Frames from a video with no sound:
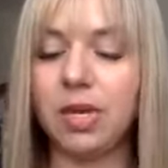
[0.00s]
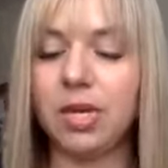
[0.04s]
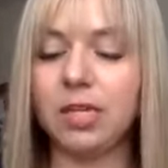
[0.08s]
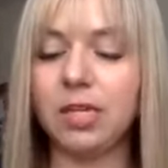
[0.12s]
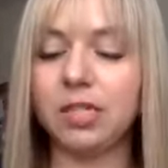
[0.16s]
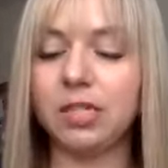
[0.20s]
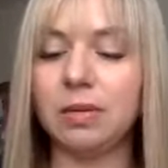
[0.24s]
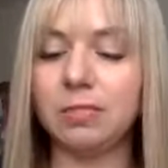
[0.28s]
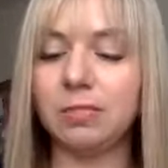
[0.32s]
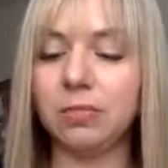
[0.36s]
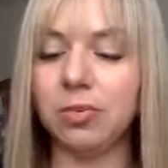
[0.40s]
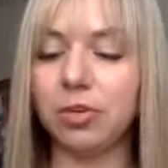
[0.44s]

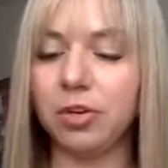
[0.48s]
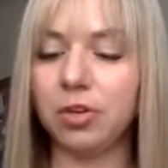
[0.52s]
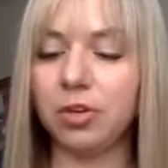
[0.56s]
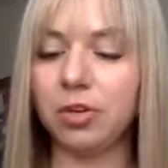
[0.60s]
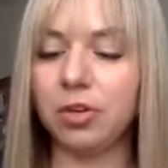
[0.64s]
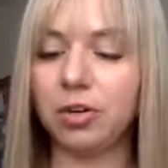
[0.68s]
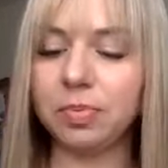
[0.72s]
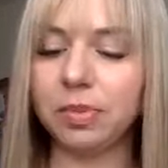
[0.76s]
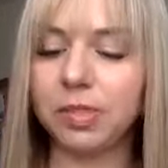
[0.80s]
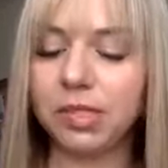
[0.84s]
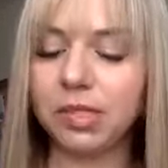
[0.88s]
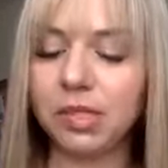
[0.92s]
team
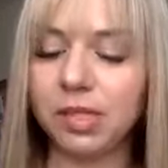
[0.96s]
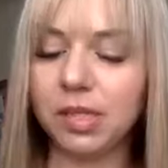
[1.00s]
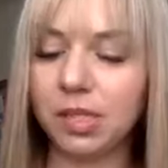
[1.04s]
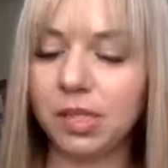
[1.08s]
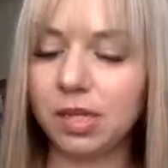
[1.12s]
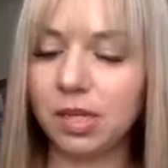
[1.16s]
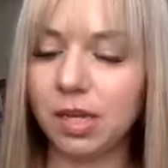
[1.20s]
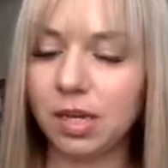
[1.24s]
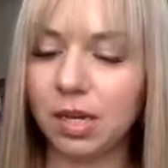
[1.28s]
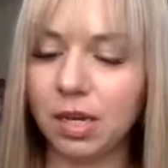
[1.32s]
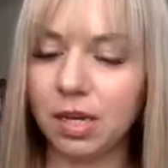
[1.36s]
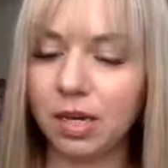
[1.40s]
groups,
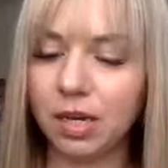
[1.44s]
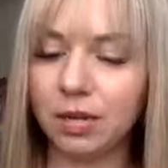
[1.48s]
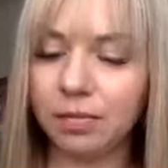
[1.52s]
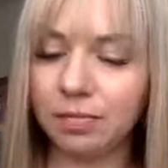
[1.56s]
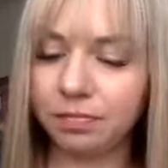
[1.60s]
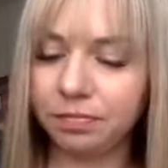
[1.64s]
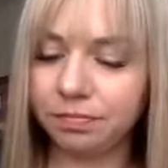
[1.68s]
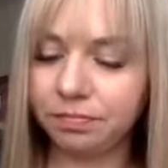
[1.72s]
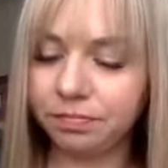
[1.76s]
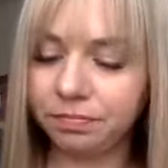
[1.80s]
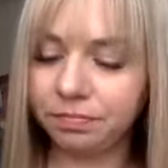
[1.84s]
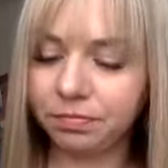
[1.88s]

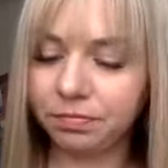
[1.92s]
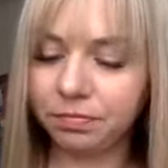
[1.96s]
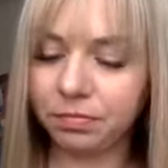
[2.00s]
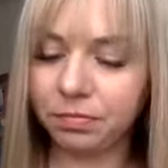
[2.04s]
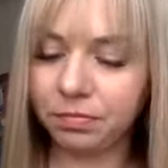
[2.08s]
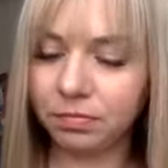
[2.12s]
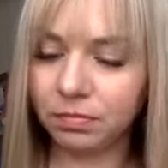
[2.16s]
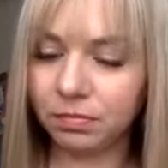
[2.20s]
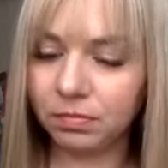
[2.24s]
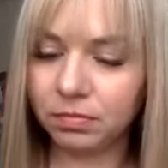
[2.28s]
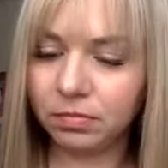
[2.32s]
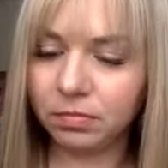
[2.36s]

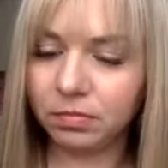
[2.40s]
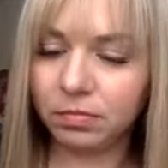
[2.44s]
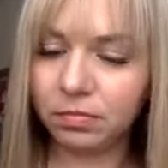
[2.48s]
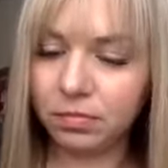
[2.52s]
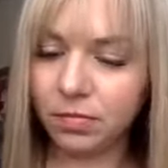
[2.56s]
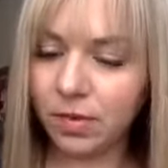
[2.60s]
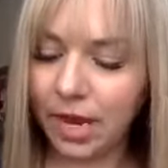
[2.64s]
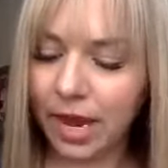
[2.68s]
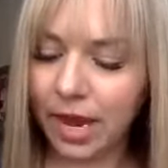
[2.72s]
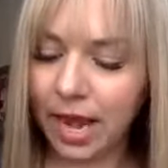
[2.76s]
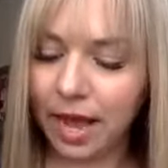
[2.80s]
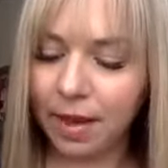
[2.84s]

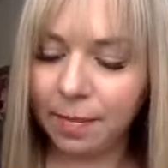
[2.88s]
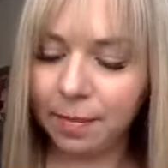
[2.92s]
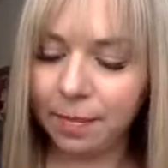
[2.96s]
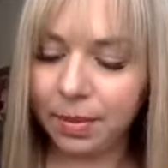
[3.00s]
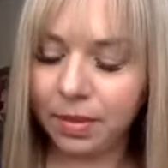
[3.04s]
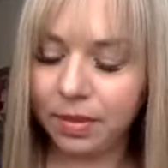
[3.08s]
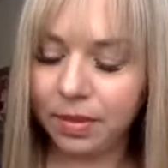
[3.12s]
app.